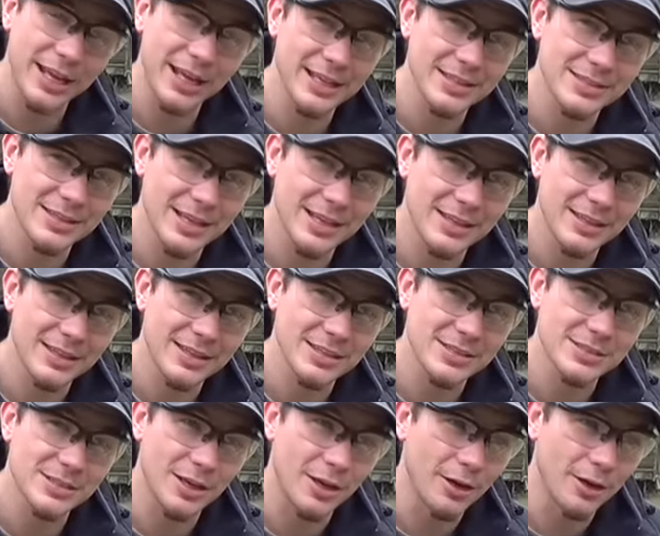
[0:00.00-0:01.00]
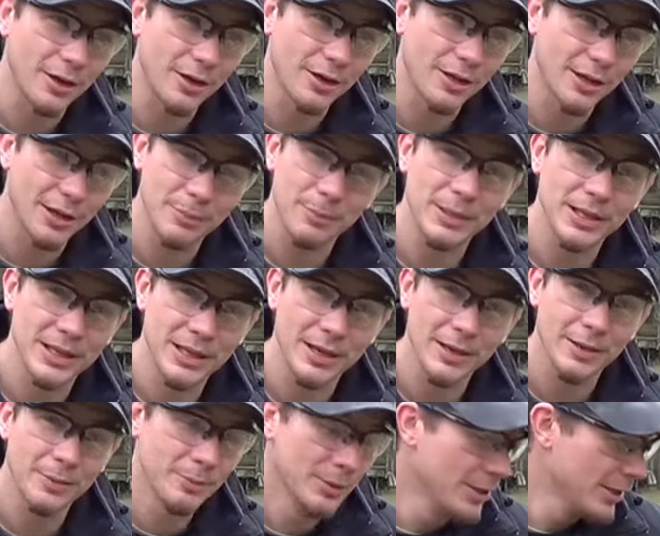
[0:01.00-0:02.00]
cans like this are going to
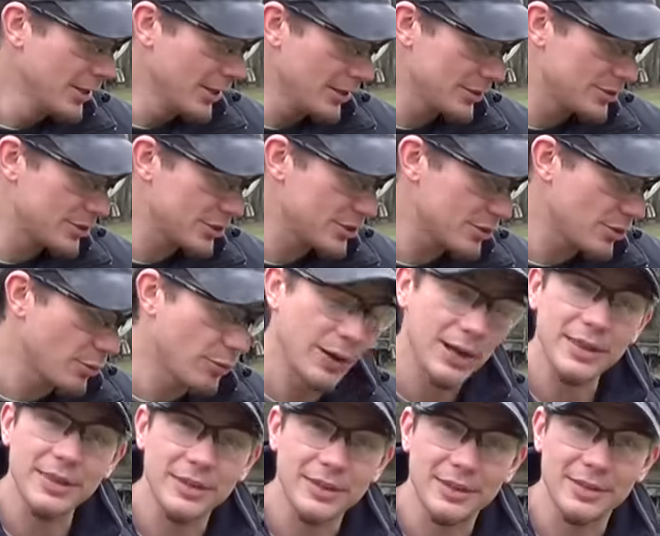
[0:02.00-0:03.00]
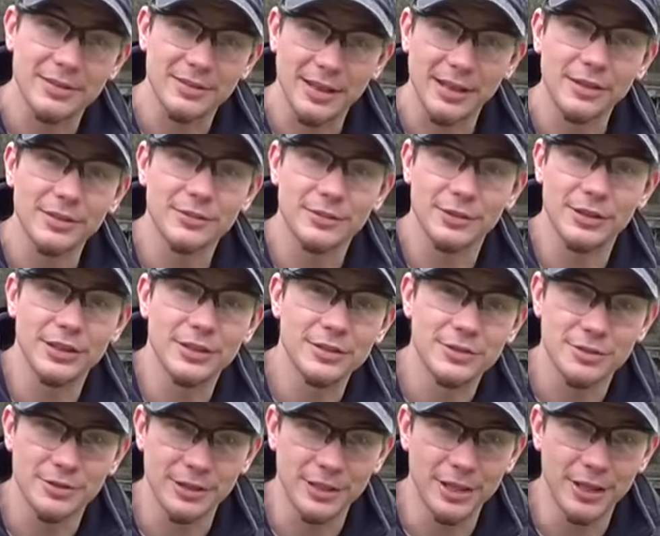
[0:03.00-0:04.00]
become just the way that the silencer
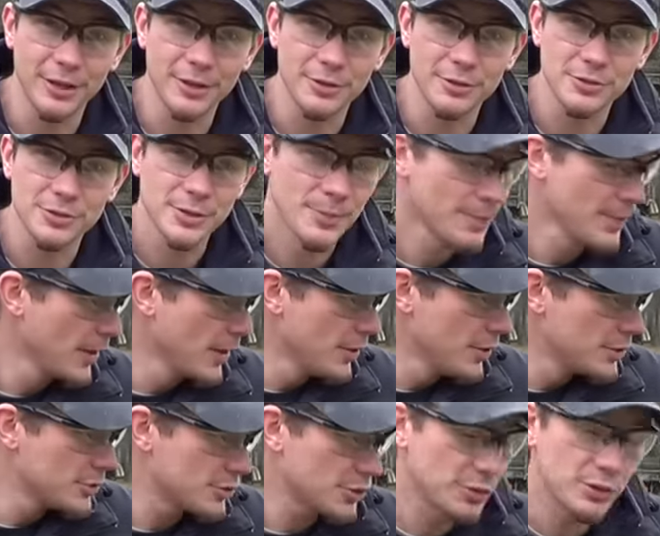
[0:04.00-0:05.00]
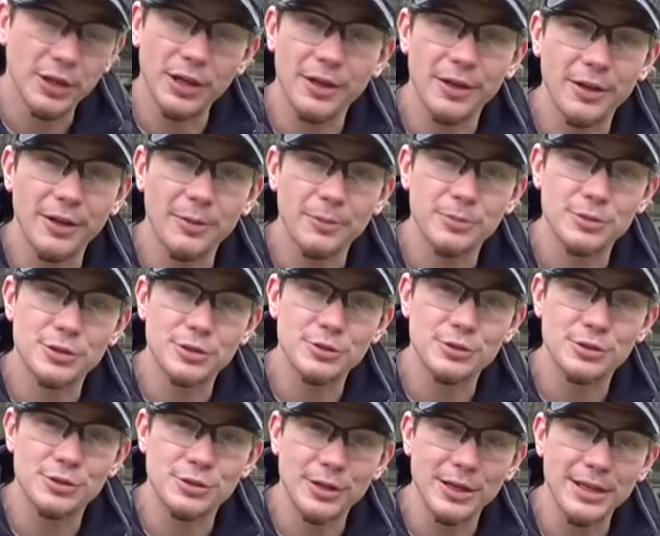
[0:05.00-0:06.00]
industry goes. So y'all um, shoot
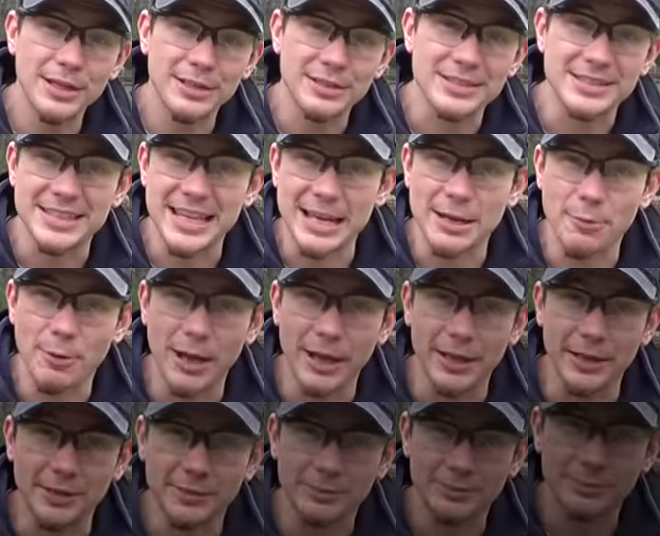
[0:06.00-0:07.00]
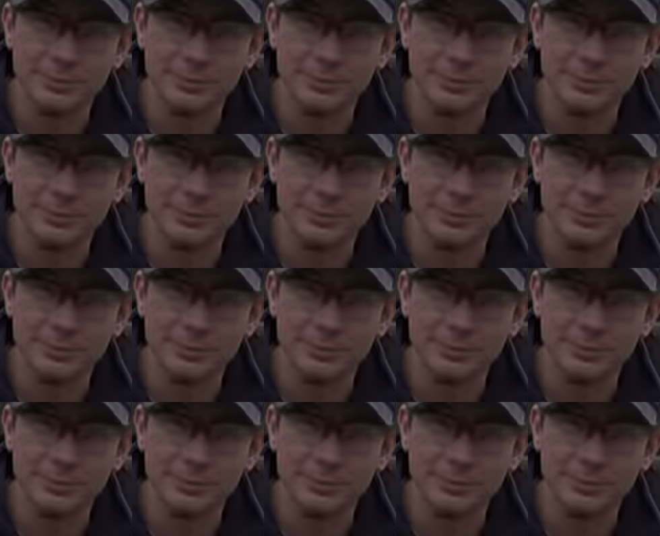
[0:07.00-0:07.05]
straight and stay quiet.